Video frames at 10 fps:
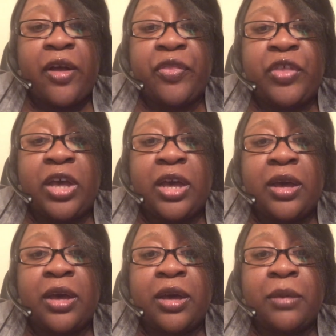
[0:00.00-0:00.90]

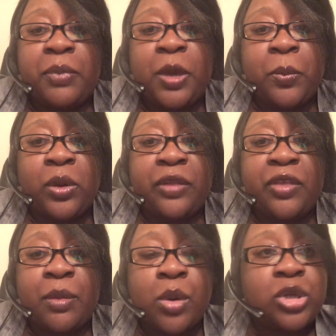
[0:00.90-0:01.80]
the people in
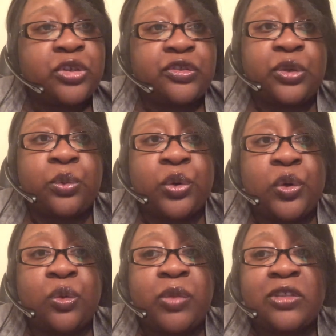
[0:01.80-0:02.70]
the emergency room,